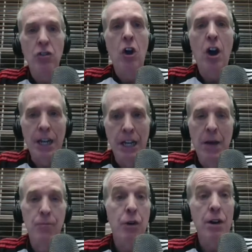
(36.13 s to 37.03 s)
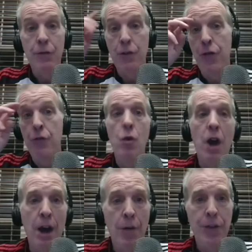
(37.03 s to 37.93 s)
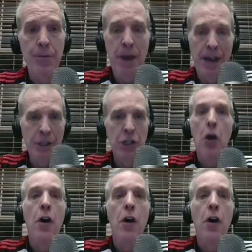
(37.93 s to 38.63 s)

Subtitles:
talking up Brentford throughout the match.